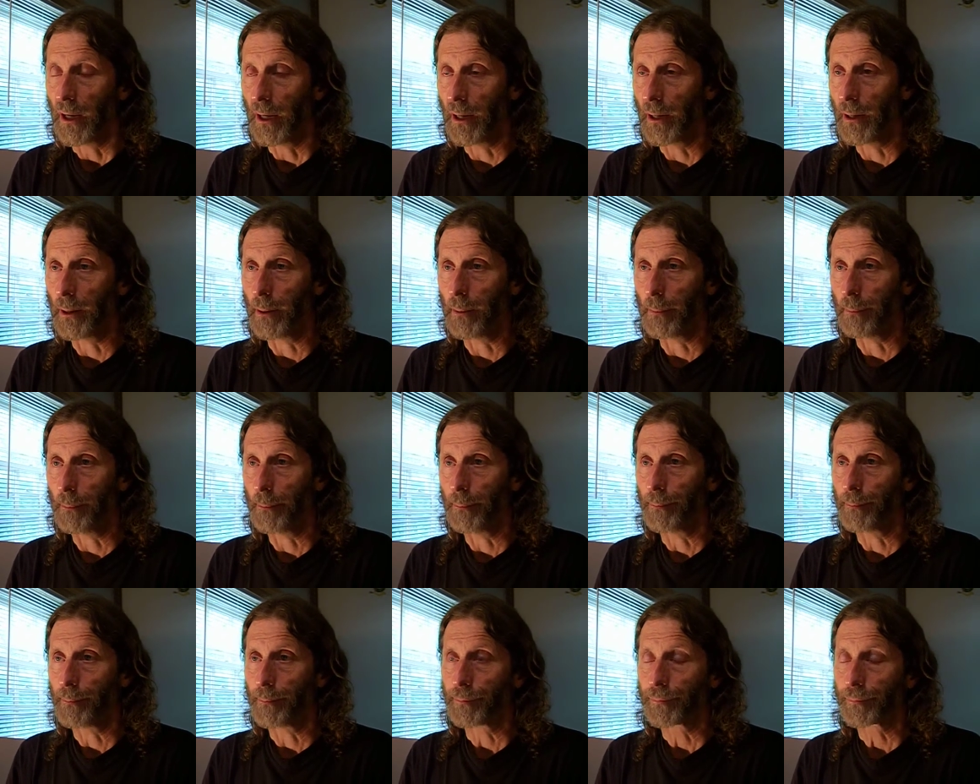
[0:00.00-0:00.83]

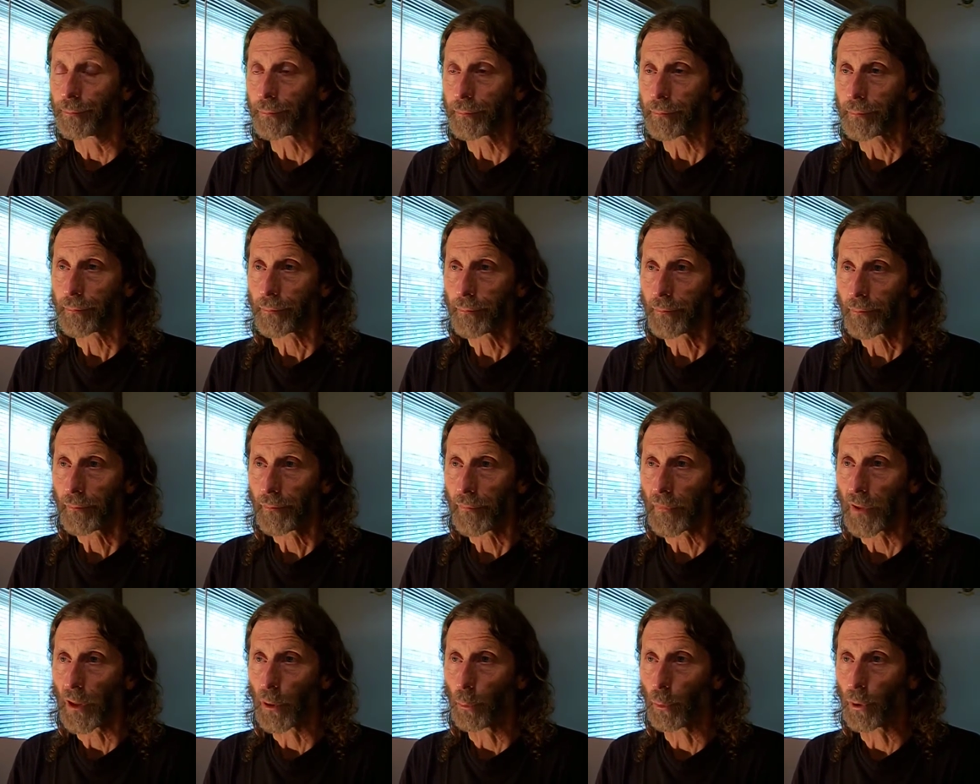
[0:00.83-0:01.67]
Um,
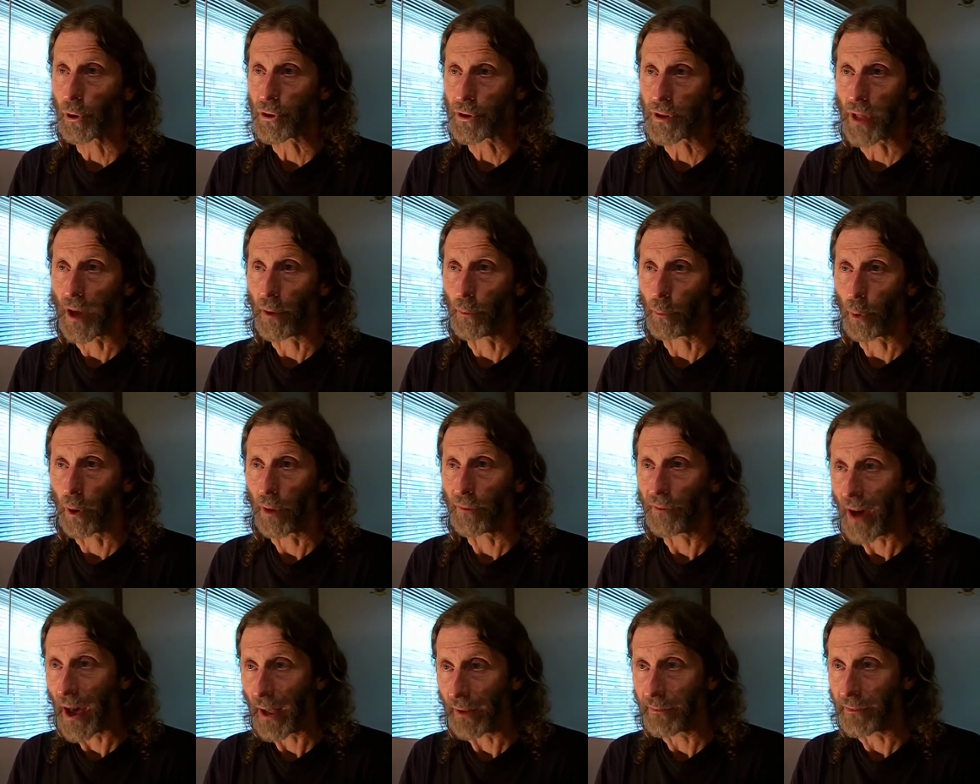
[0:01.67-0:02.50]
which they would
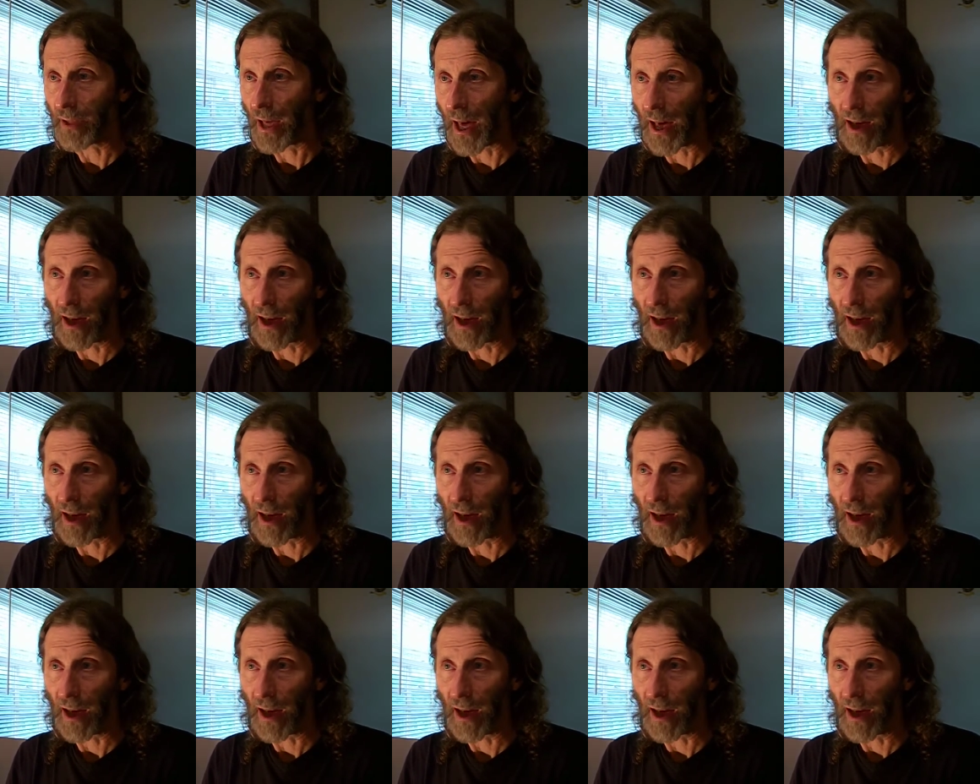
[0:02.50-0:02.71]
have had to